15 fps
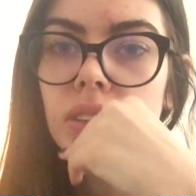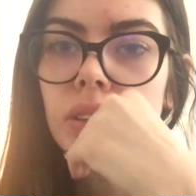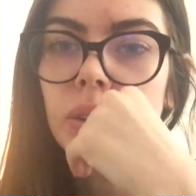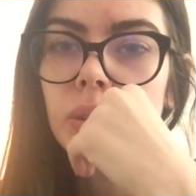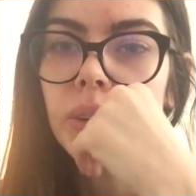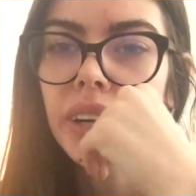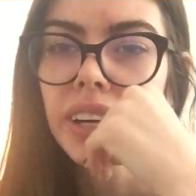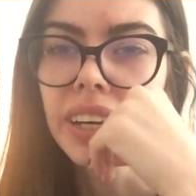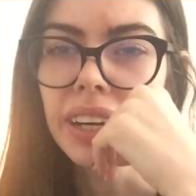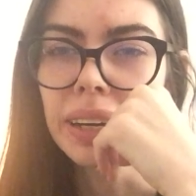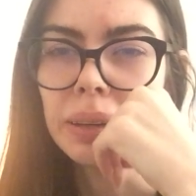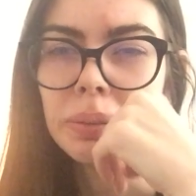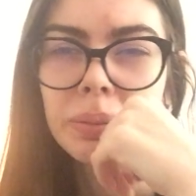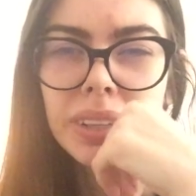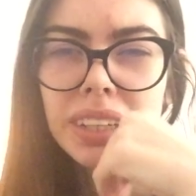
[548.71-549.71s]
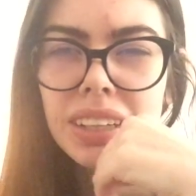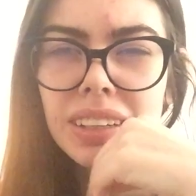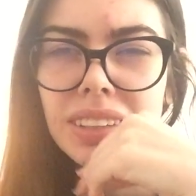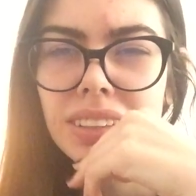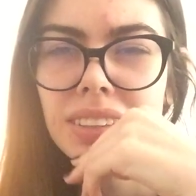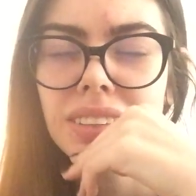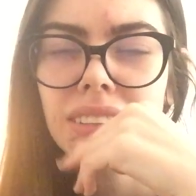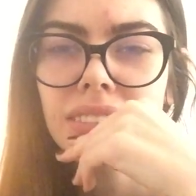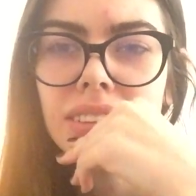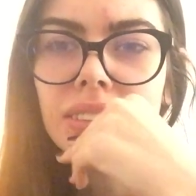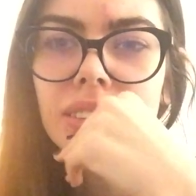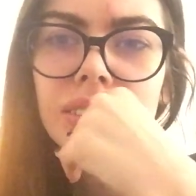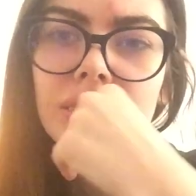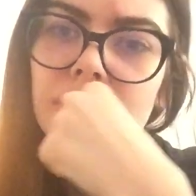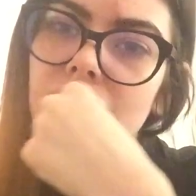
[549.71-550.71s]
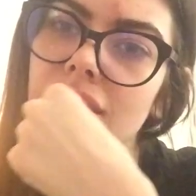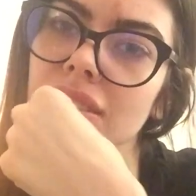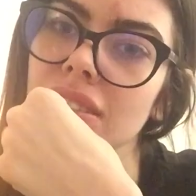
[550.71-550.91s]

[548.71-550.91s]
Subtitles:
who I am, I guess. I don't know.